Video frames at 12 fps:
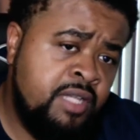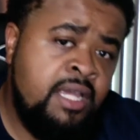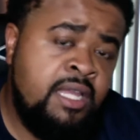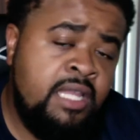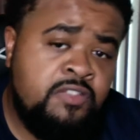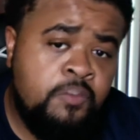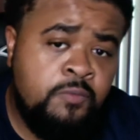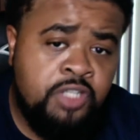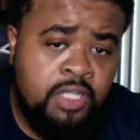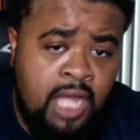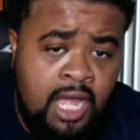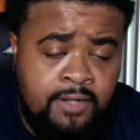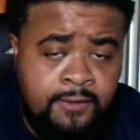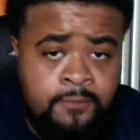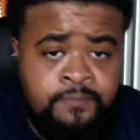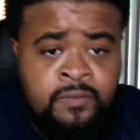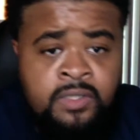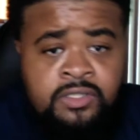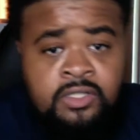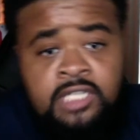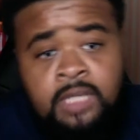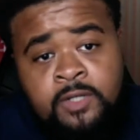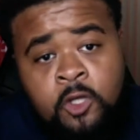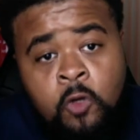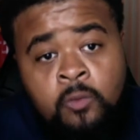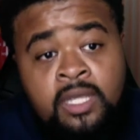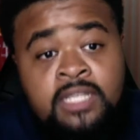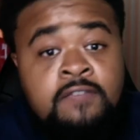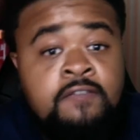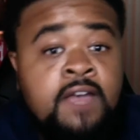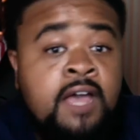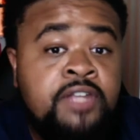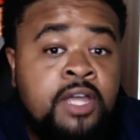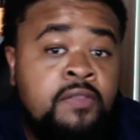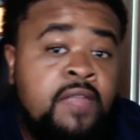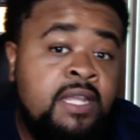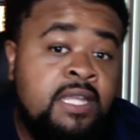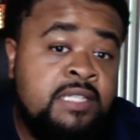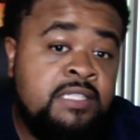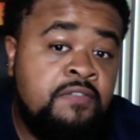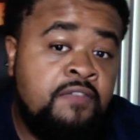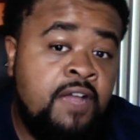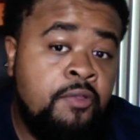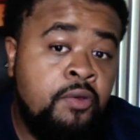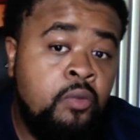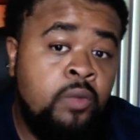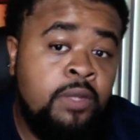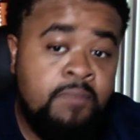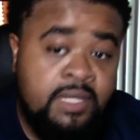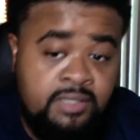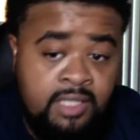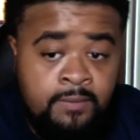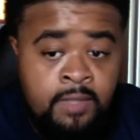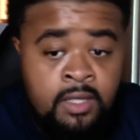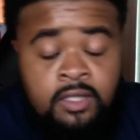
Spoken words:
And he's from Chicago, so he's coming home because he found out that his father went missing.